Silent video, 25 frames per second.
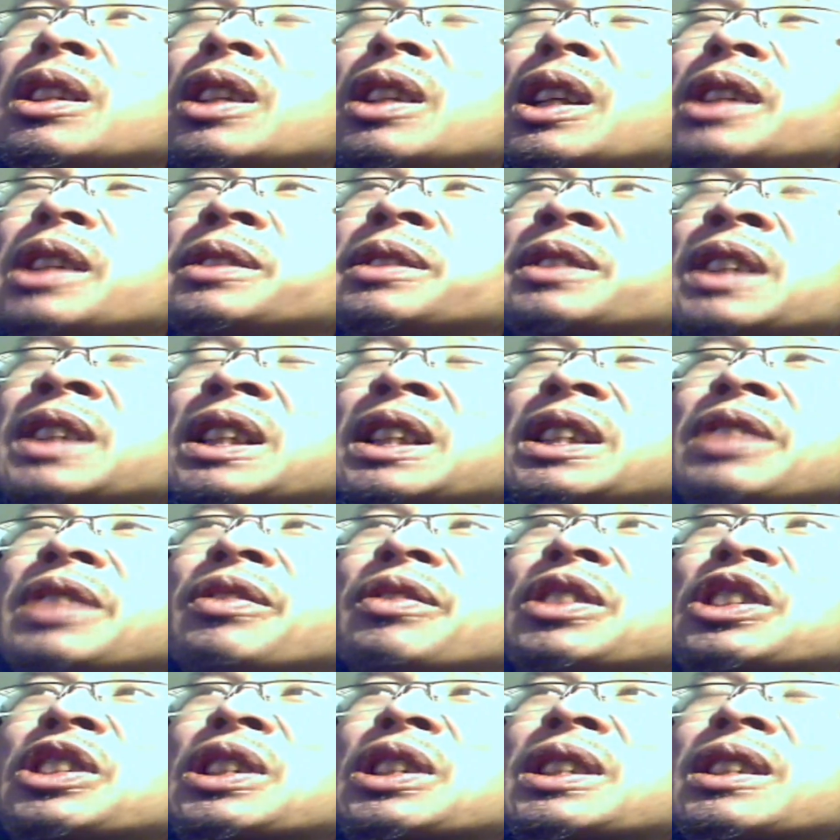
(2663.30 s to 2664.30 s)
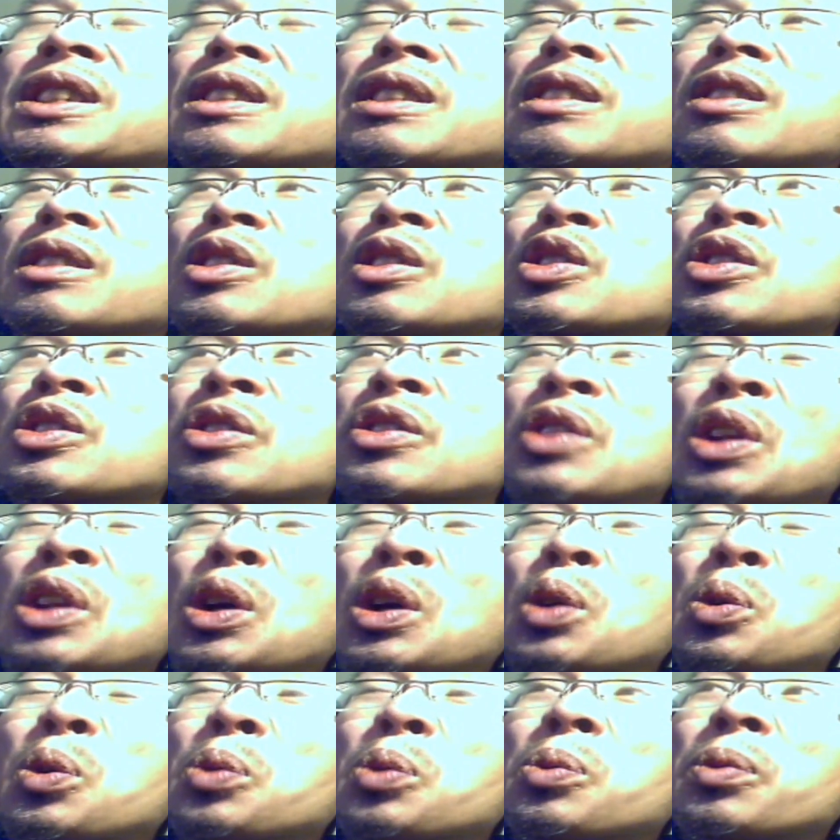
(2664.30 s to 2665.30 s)
It's not even just
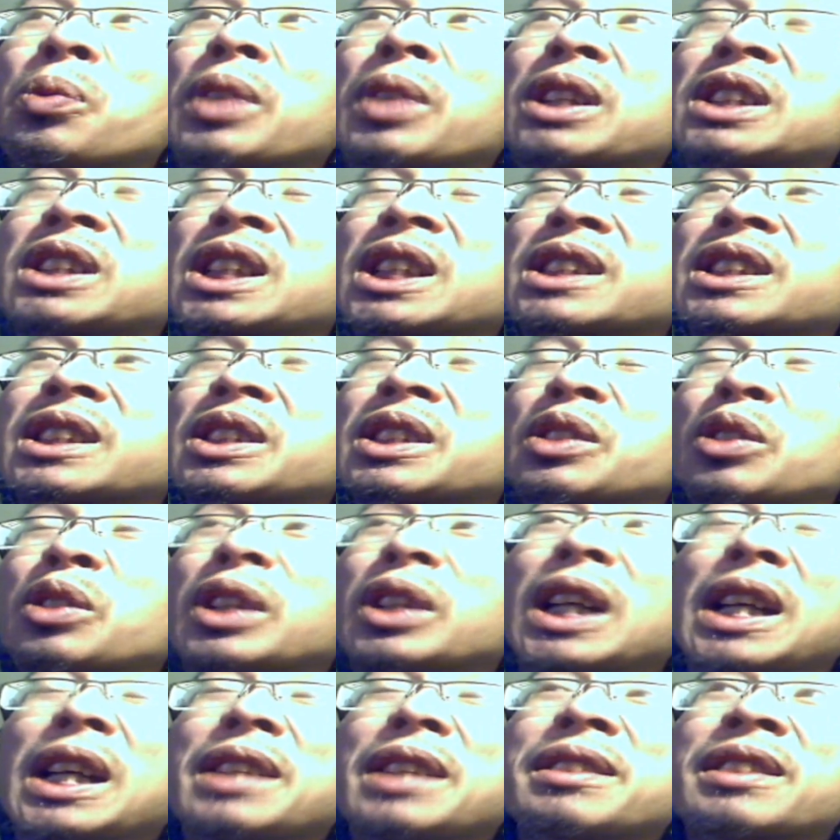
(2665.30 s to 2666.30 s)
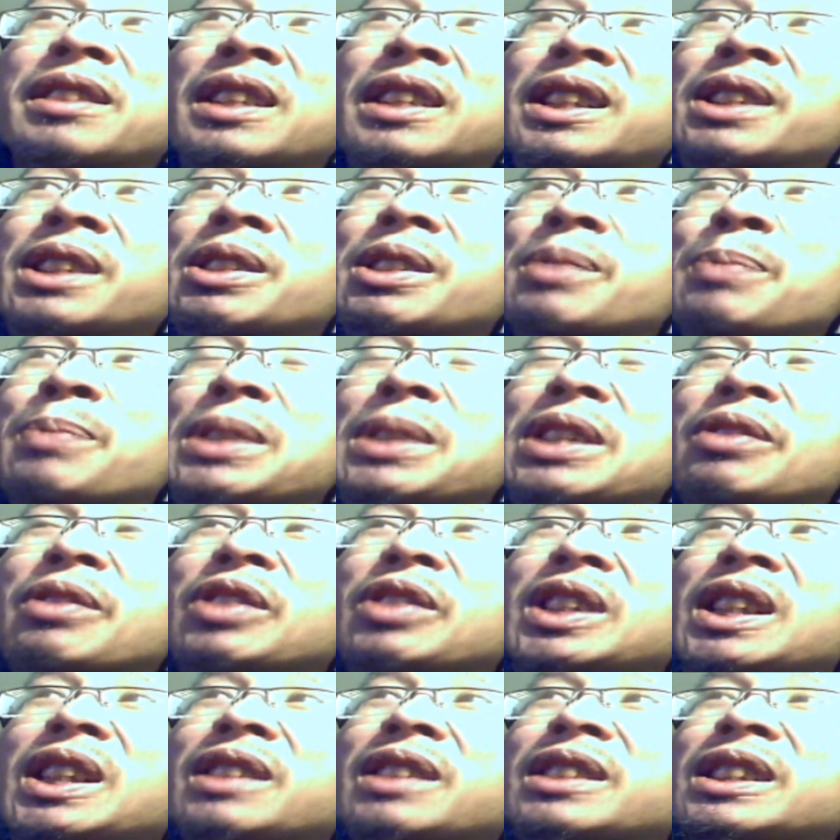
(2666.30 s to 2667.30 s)
snow that does it or ice that specifically
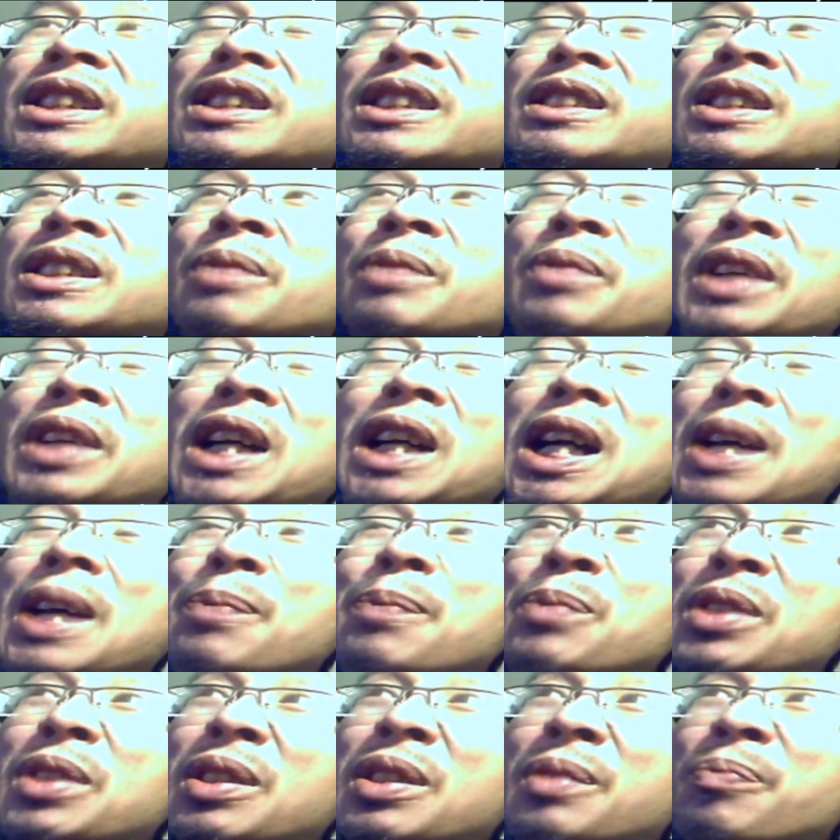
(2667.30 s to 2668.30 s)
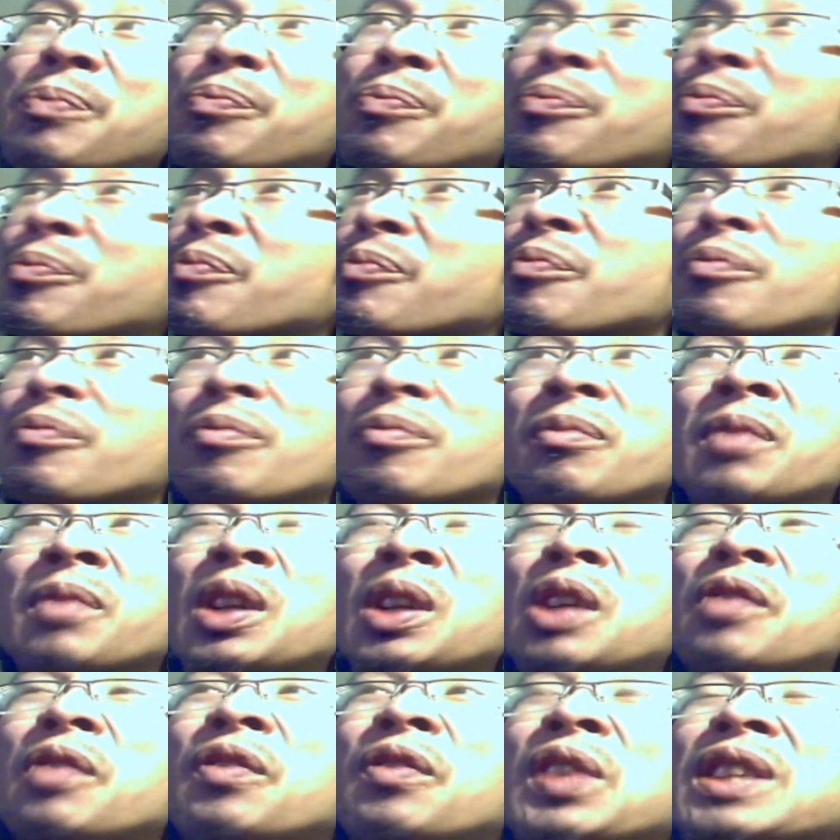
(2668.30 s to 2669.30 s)
does it. Sometimes
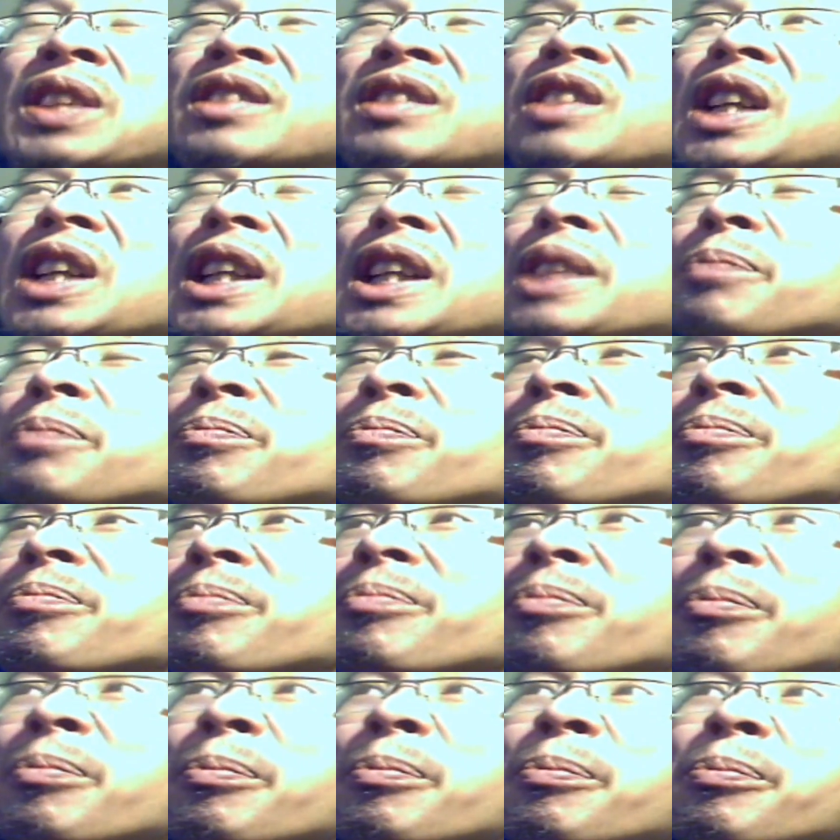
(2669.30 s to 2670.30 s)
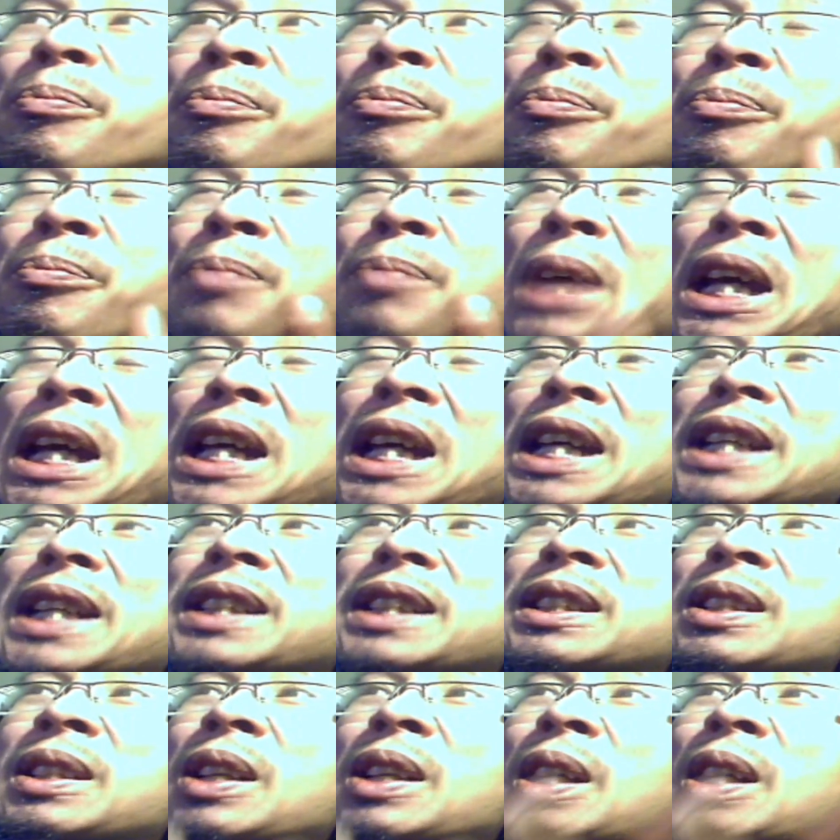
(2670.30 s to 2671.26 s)
things like bags,